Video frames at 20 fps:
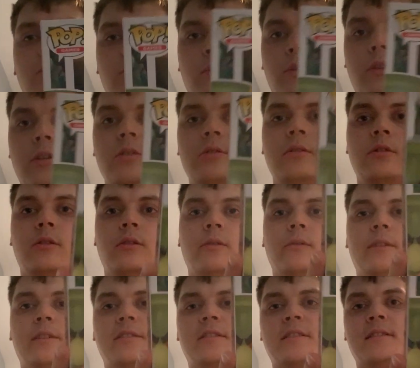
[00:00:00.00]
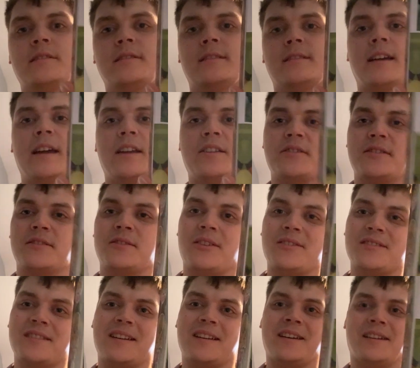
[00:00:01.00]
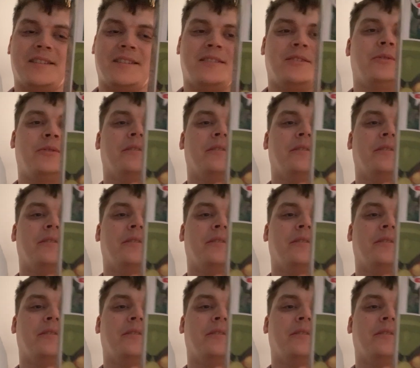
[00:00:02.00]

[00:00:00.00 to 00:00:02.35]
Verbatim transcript: one, which is Nitros Oxide, who